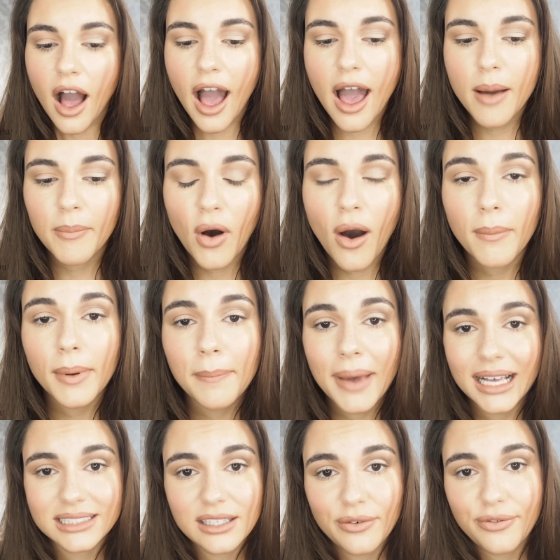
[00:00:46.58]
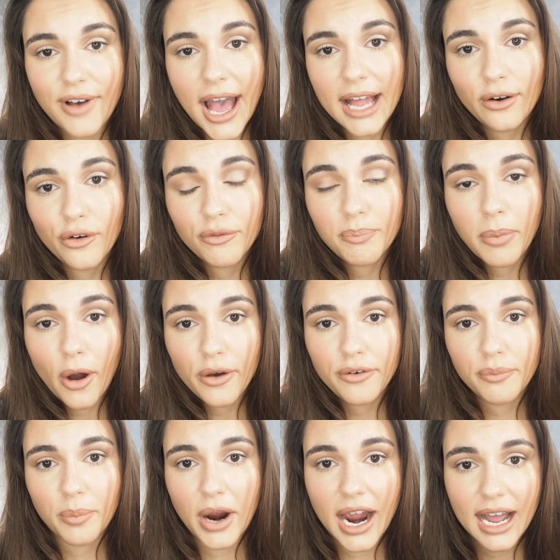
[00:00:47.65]
I'm a massive fan of
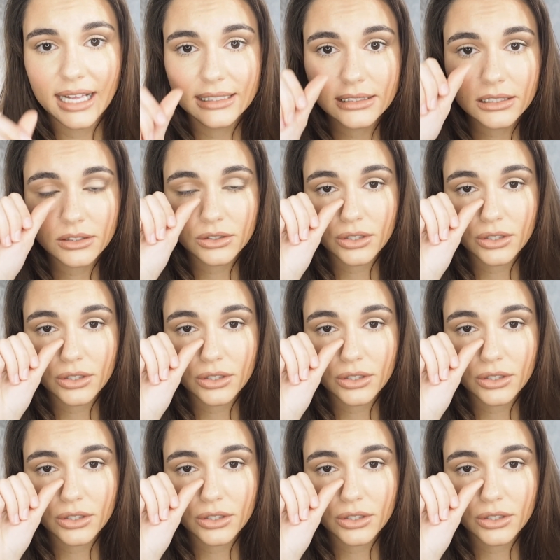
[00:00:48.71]
both brands,